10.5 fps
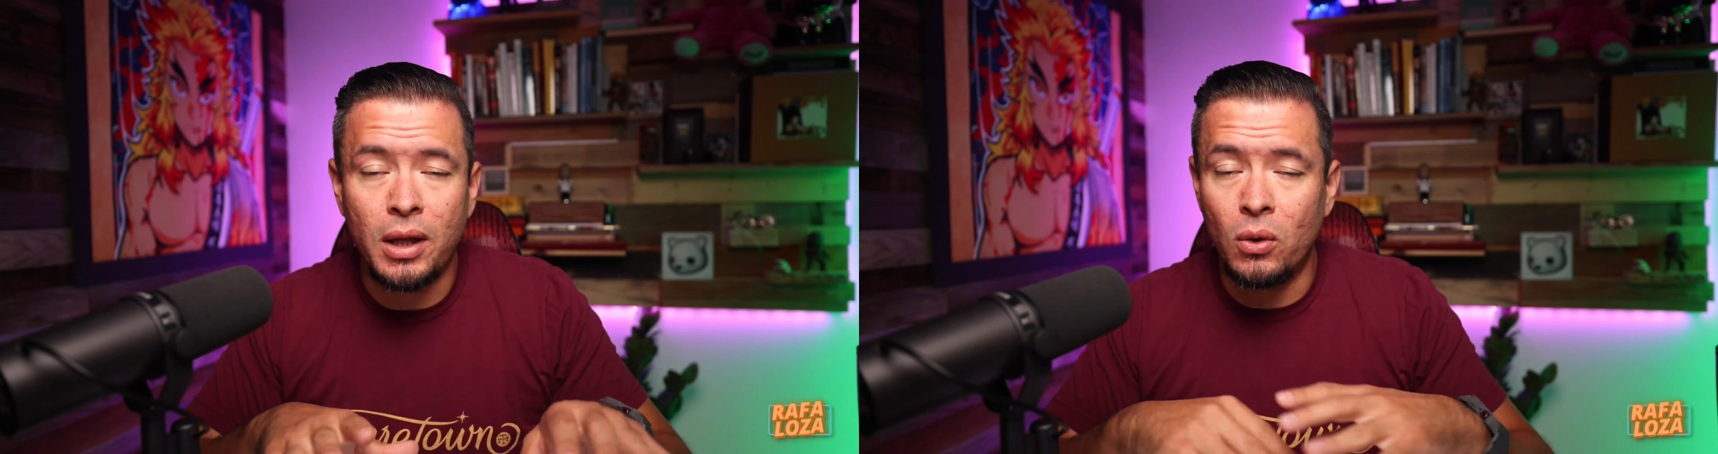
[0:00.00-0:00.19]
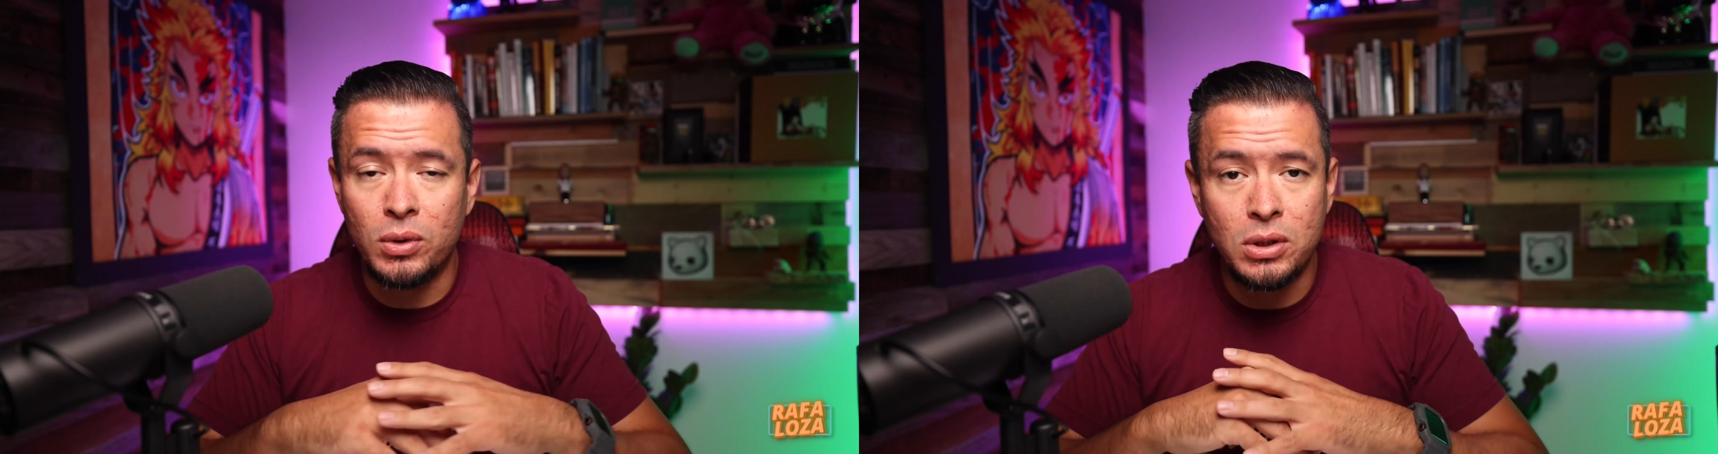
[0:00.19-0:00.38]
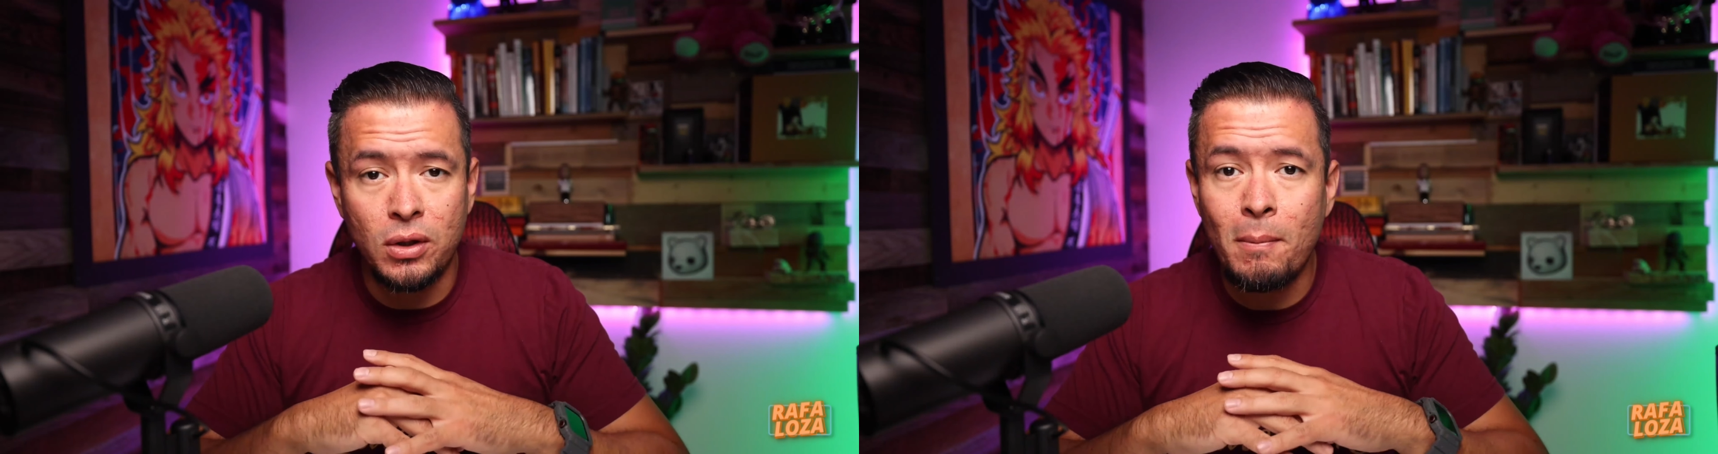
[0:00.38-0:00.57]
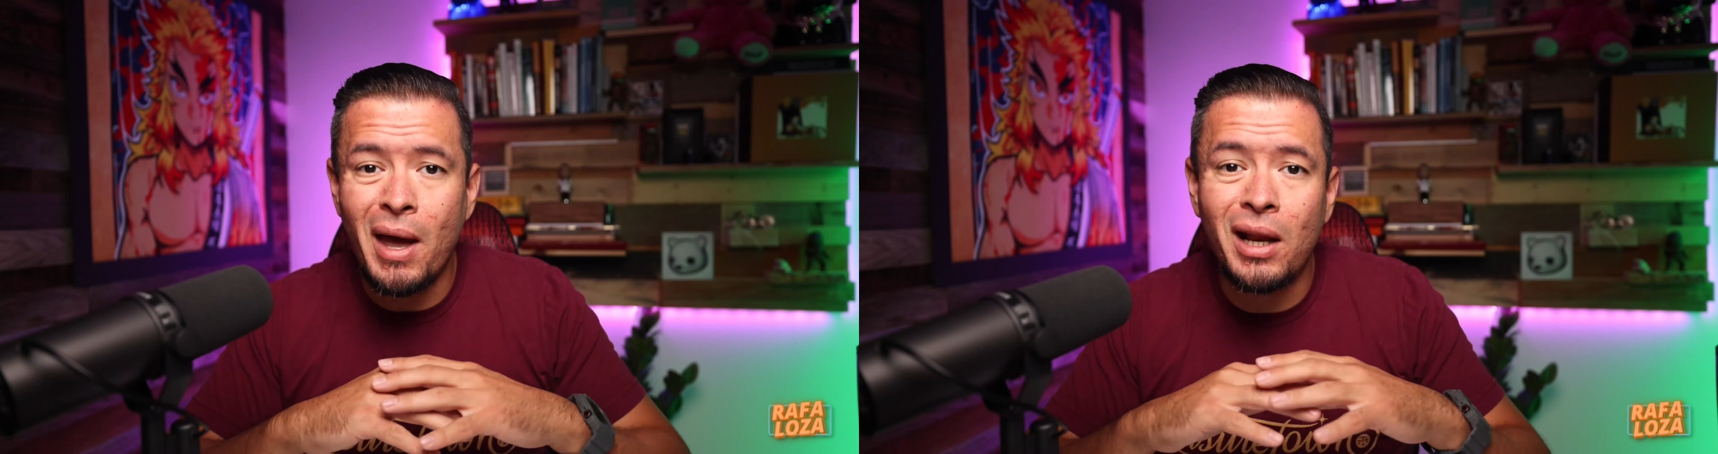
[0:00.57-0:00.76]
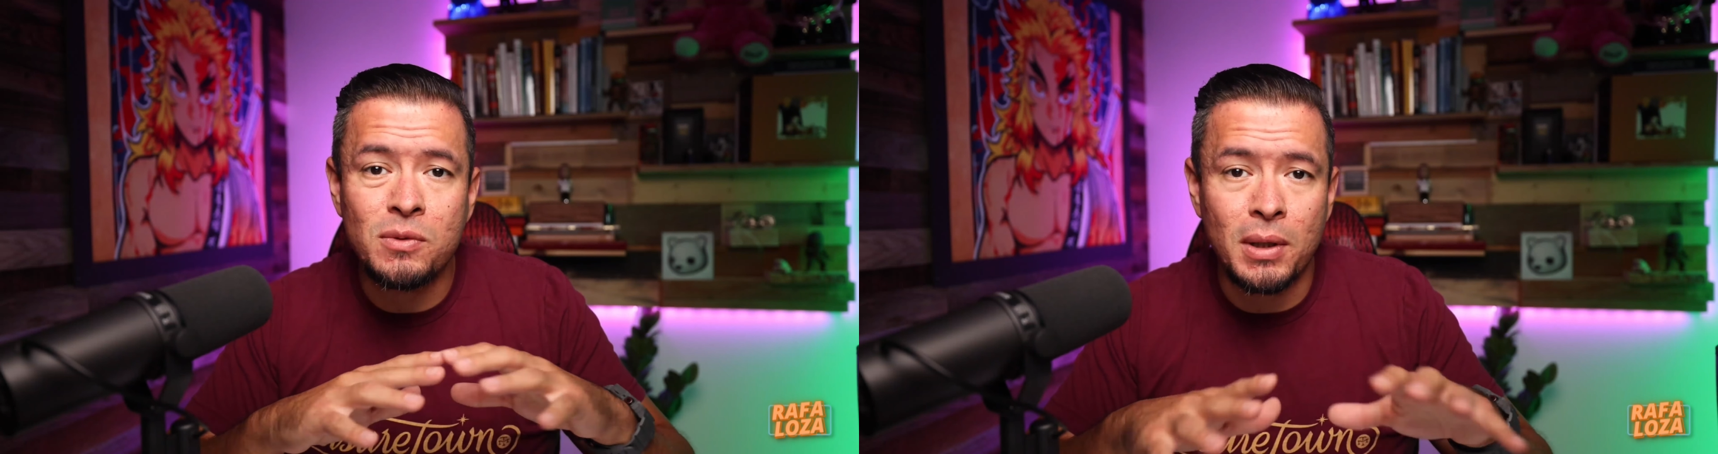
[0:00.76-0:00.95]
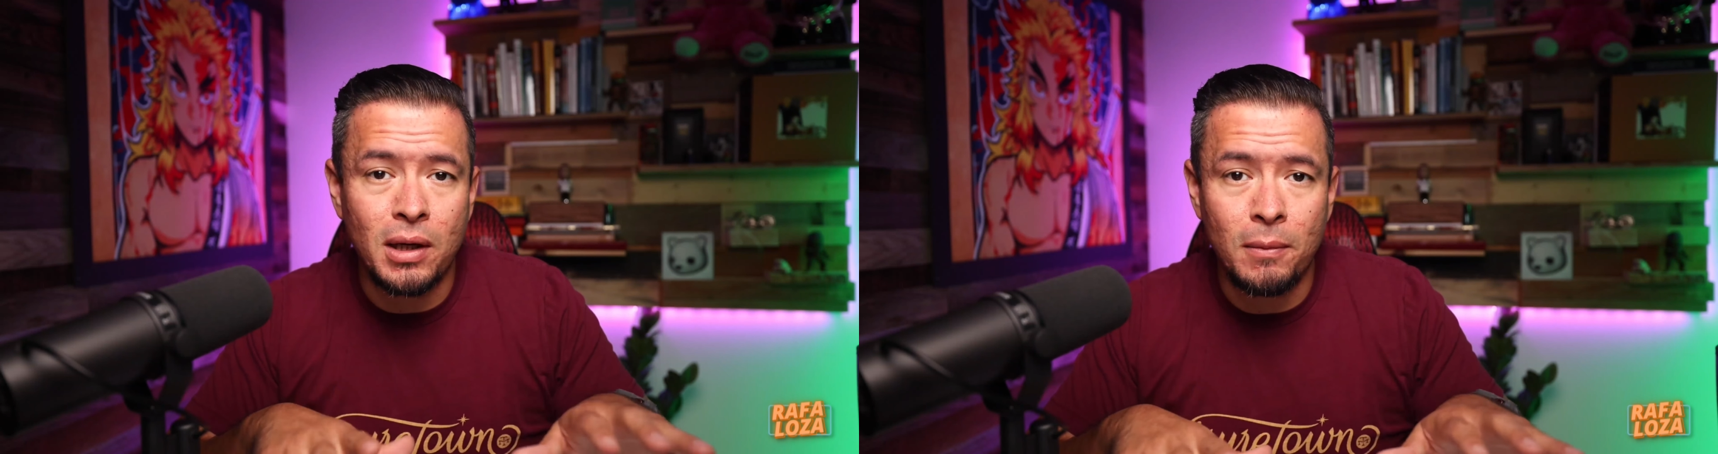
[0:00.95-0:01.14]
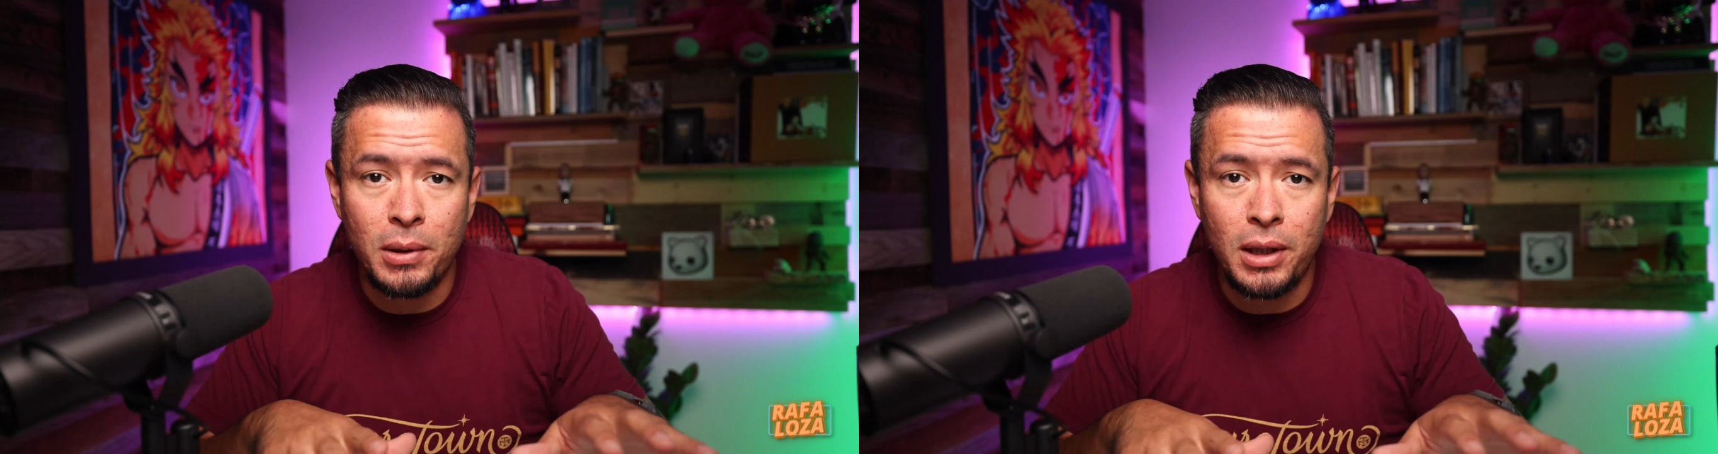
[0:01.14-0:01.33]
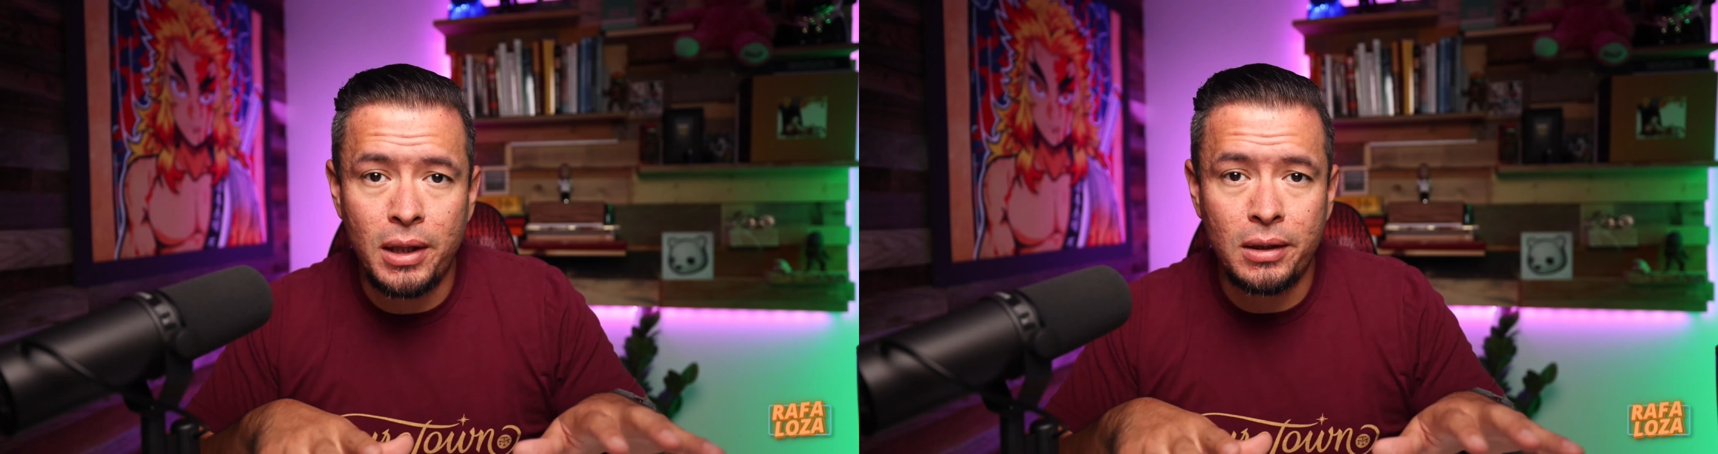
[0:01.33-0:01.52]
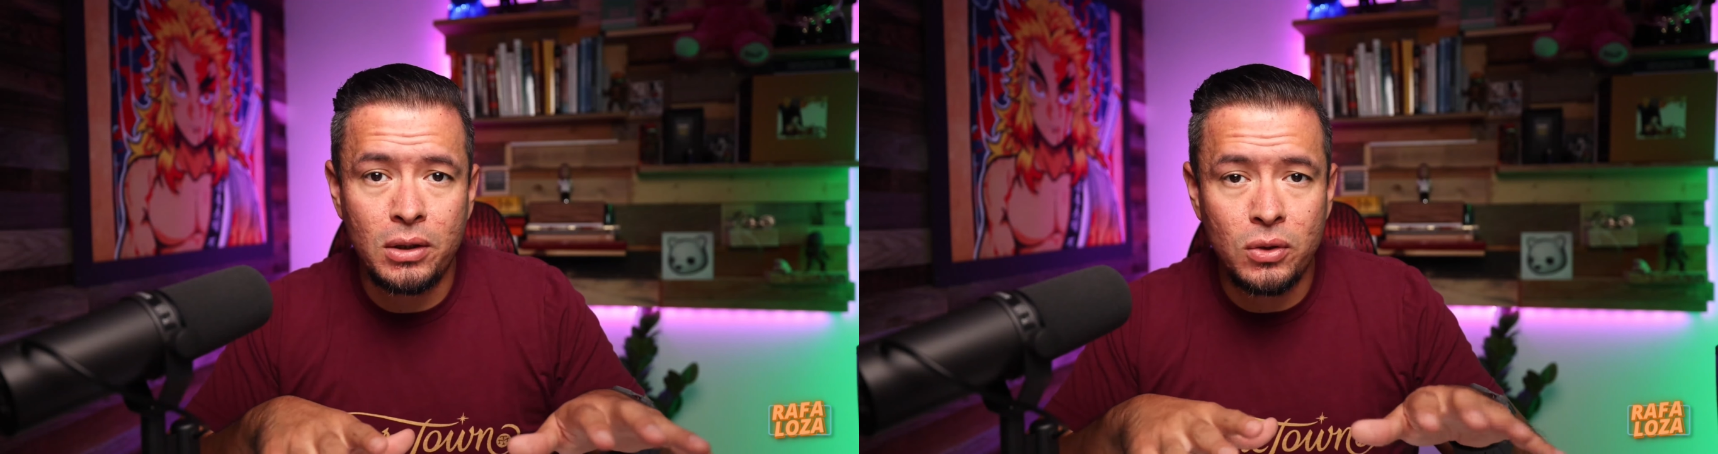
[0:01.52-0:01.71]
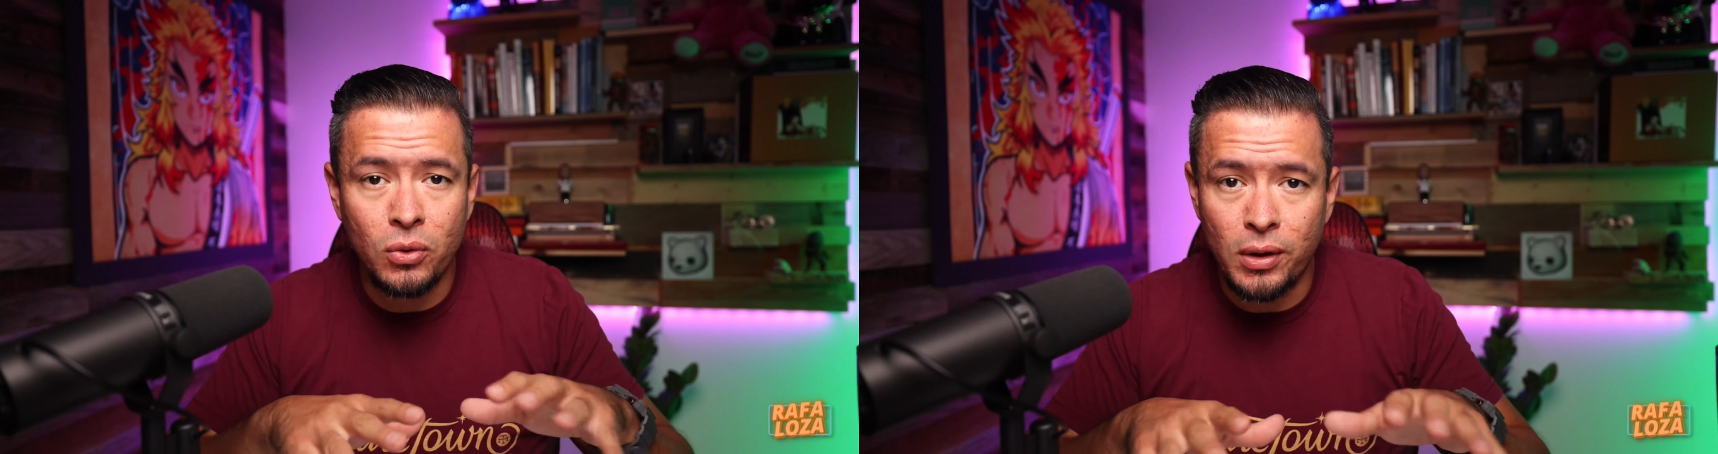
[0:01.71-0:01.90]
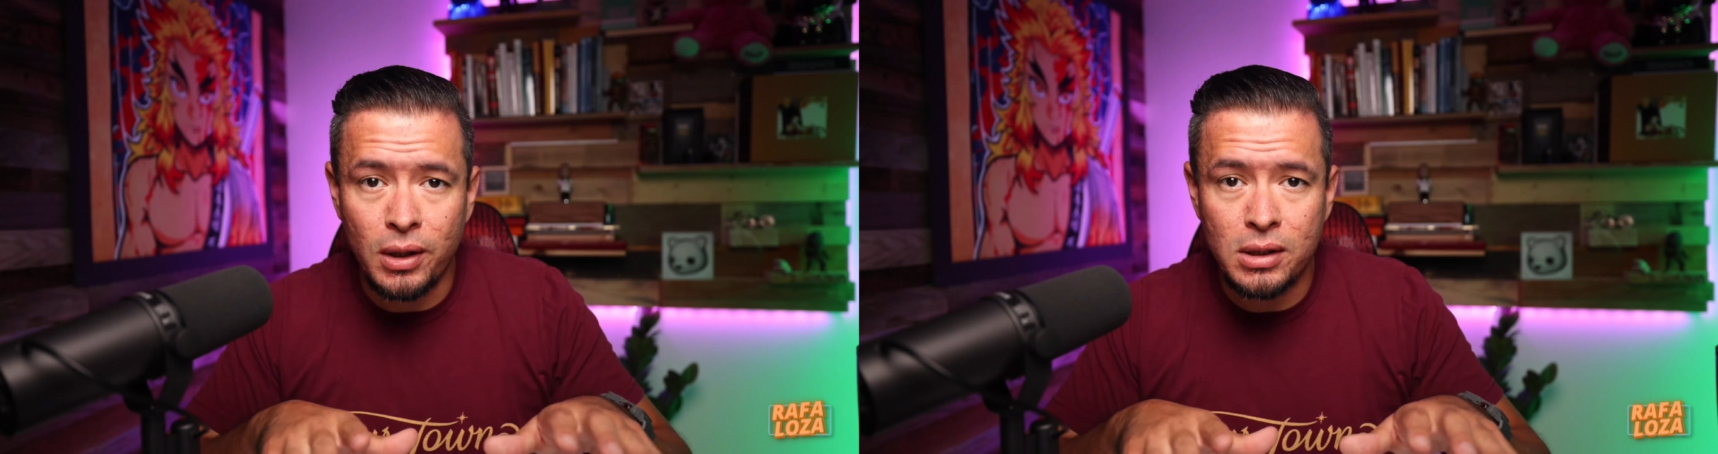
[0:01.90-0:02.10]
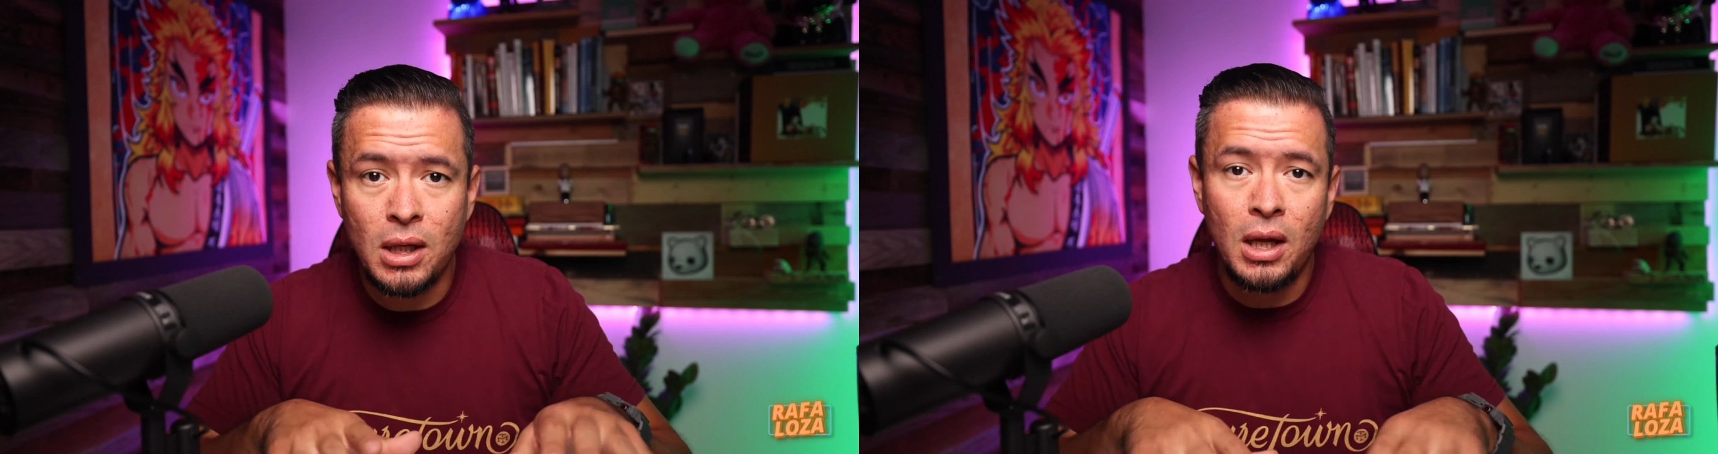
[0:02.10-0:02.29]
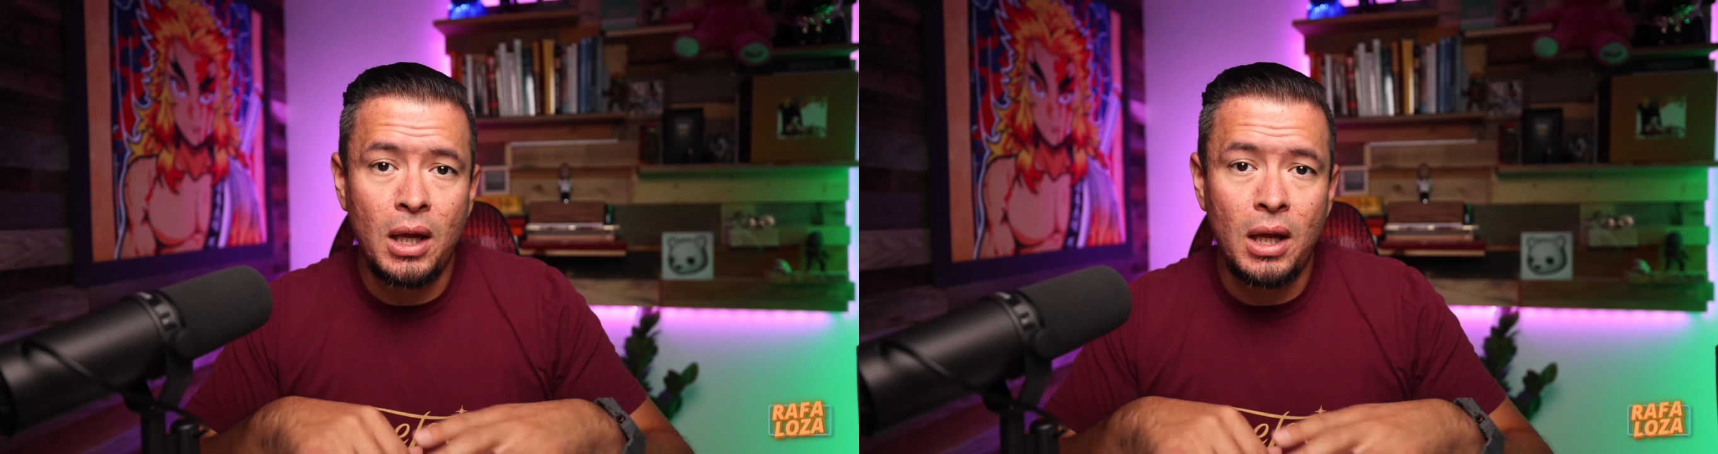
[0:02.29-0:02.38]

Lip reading: They don't tell the management company that they're doing this,